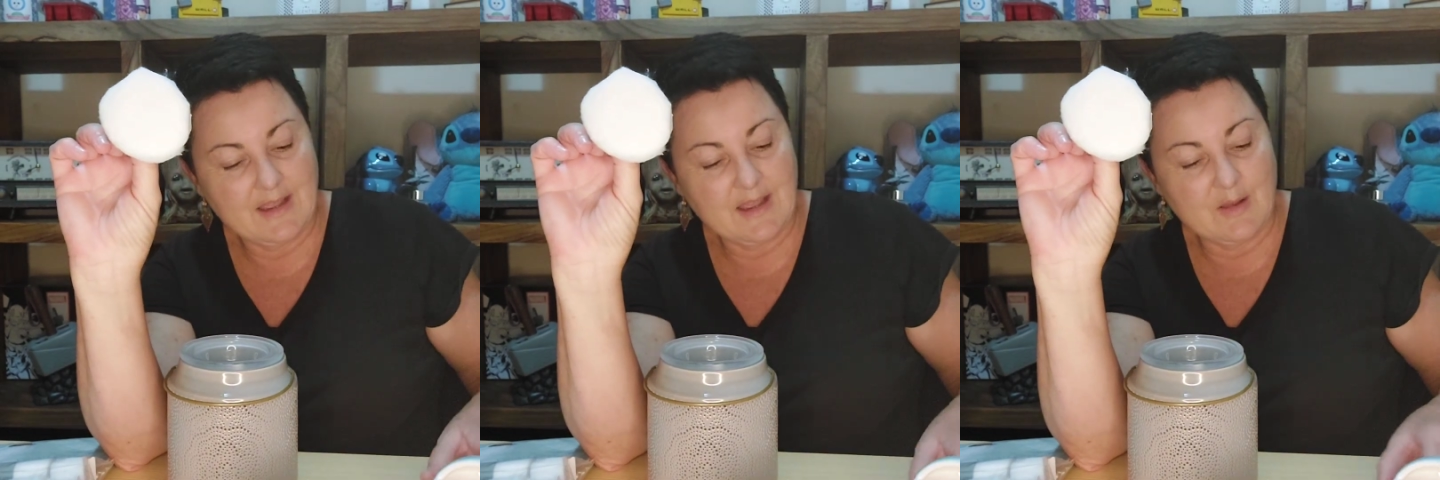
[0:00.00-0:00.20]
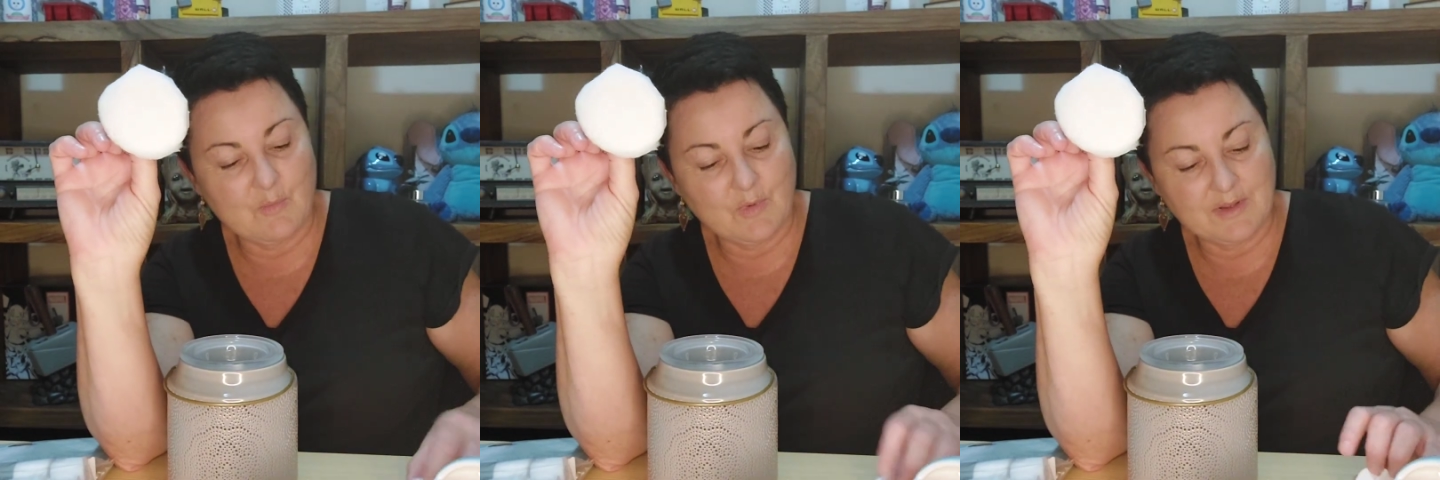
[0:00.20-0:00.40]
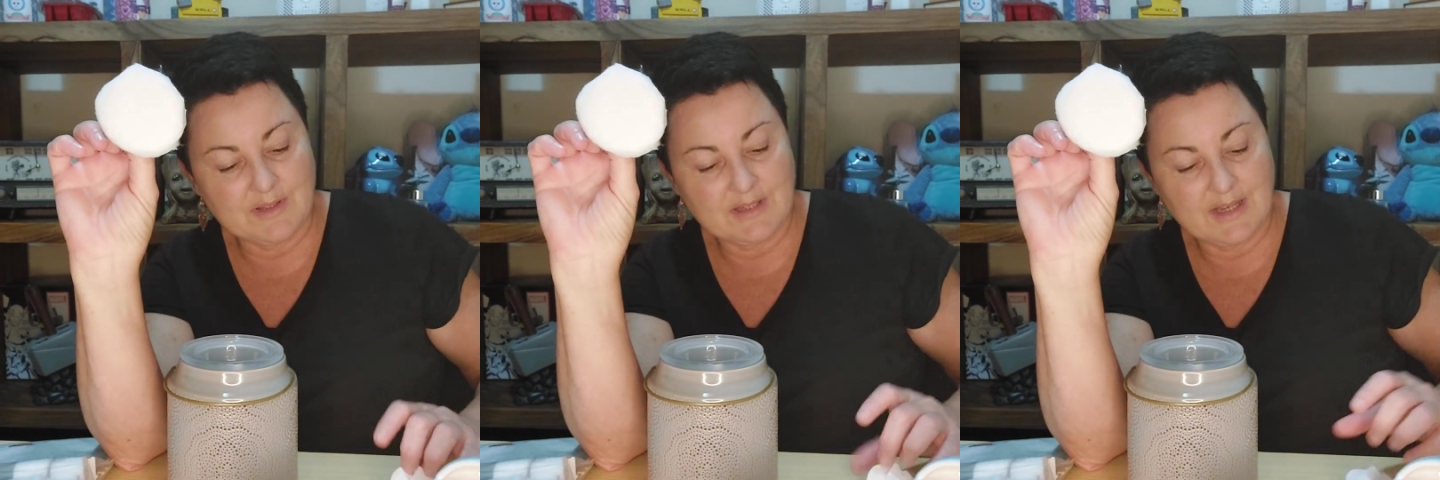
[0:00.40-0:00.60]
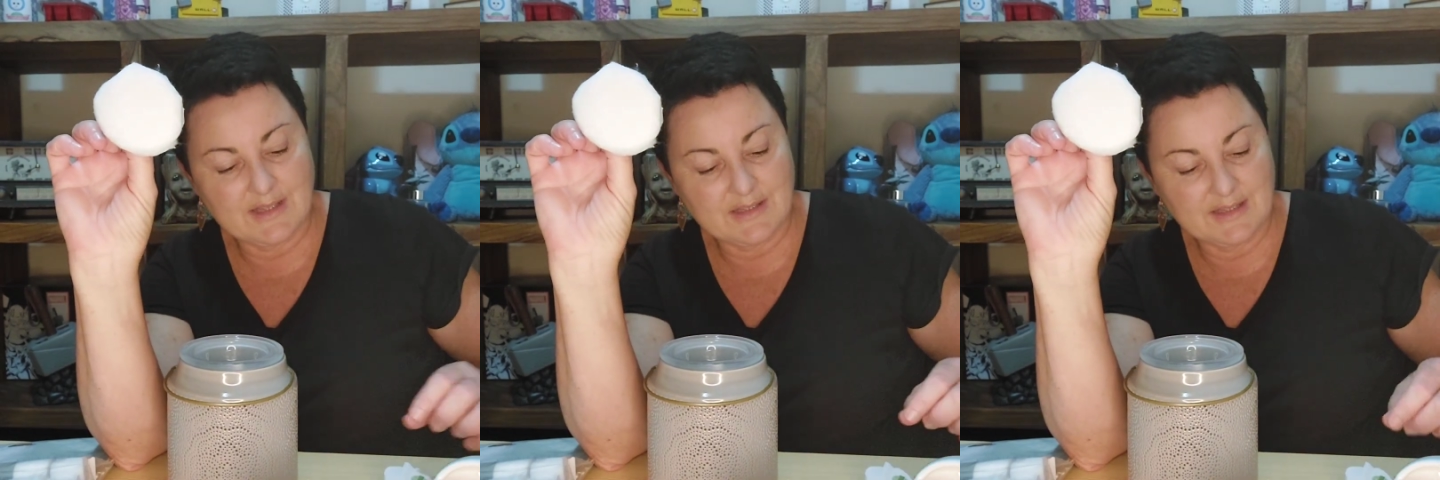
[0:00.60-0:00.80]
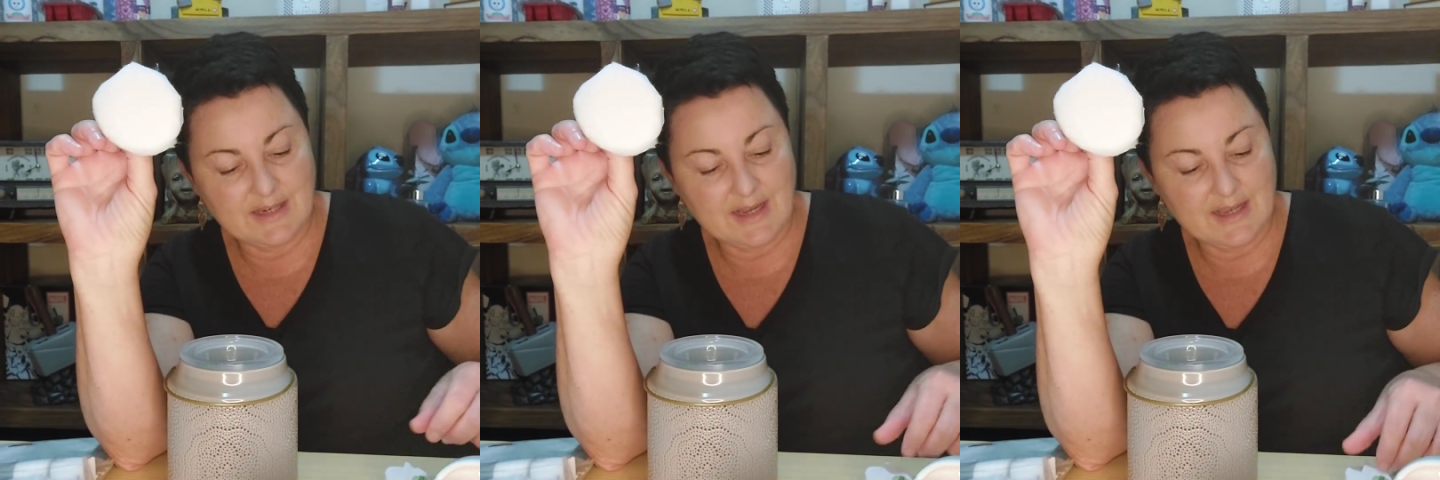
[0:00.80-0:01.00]
And what
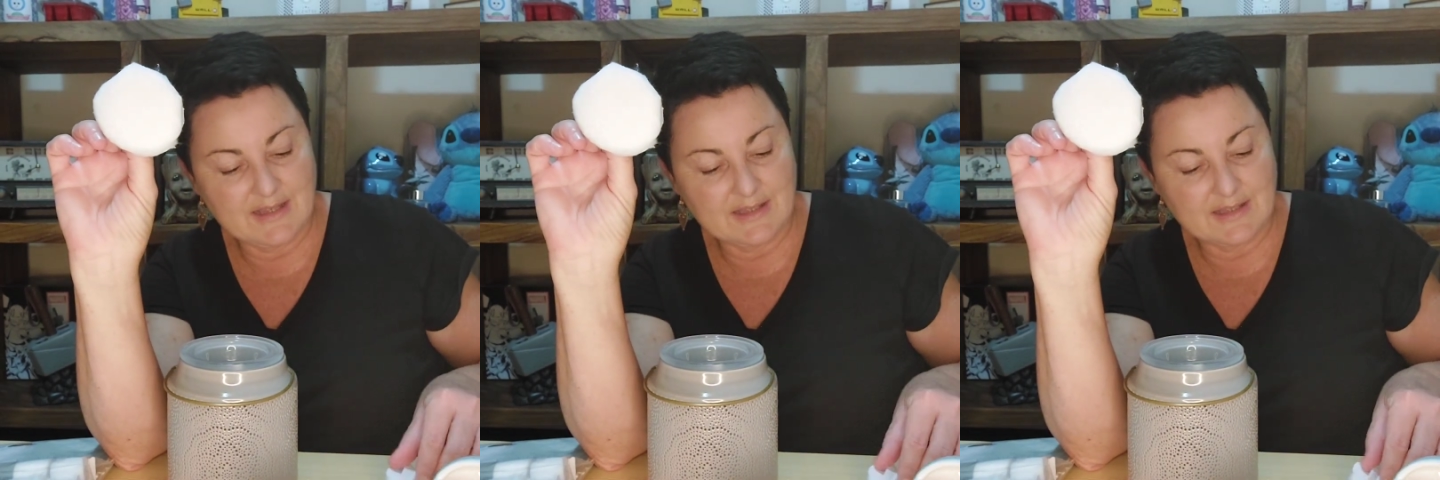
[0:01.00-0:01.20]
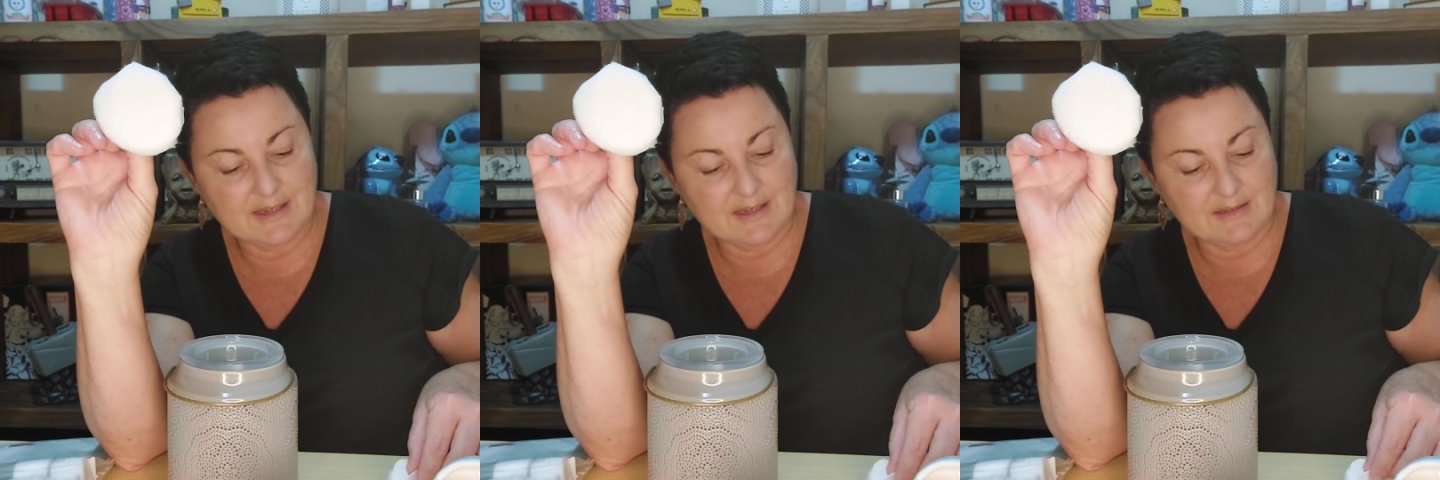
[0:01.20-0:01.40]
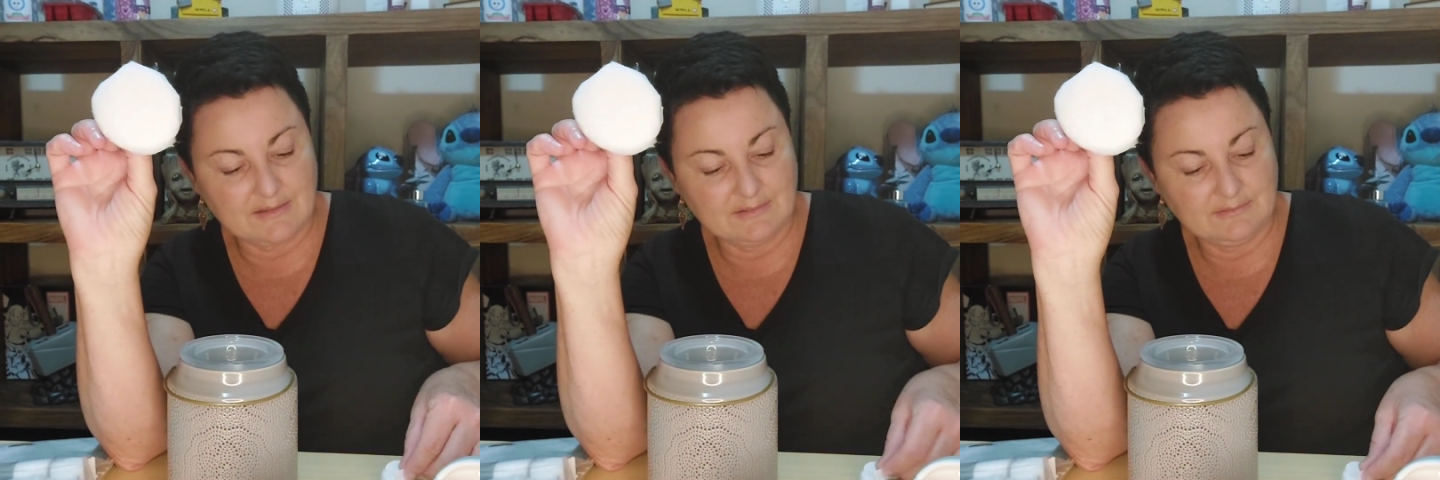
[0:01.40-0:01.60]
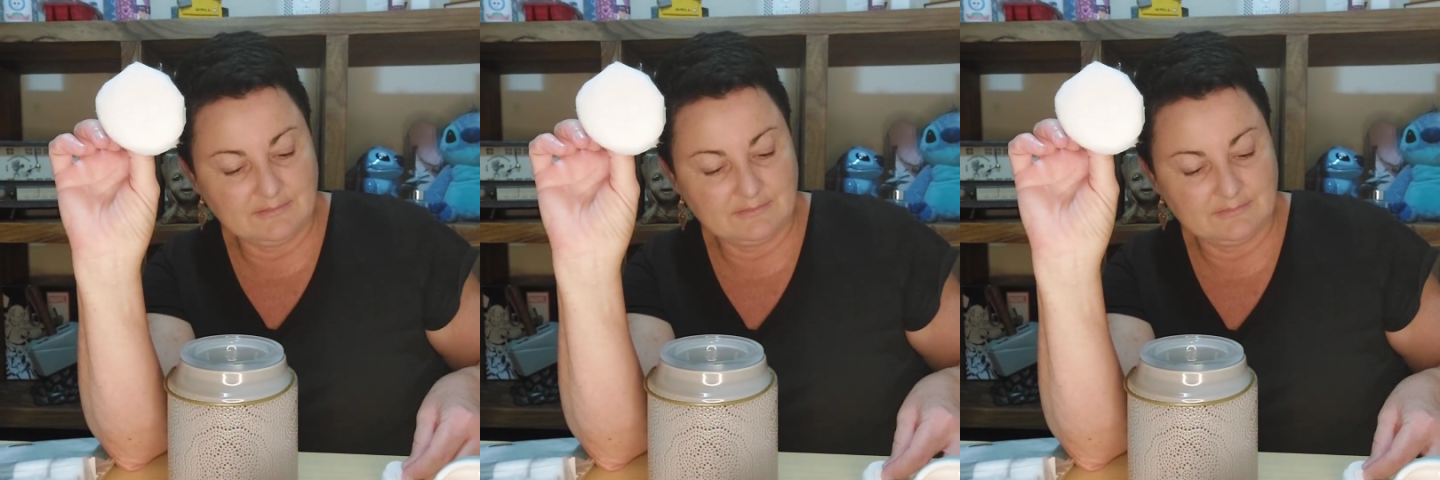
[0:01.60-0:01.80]
Scentsy has done